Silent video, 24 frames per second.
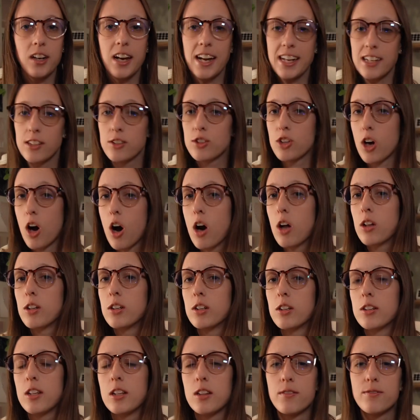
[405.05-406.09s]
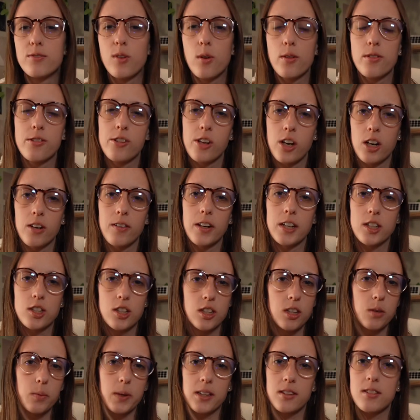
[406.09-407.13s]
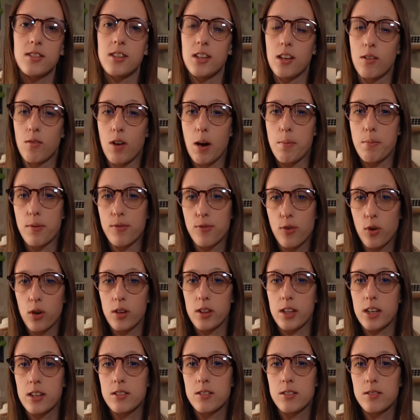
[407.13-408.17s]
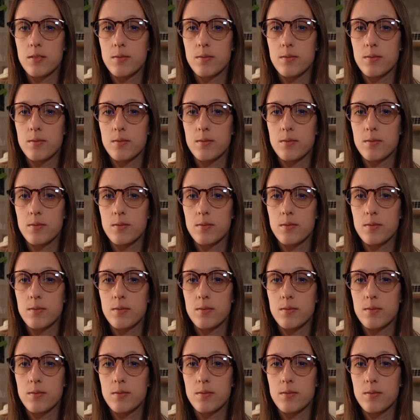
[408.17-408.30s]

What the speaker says: and taller than the 4th generation that we had seen right before this.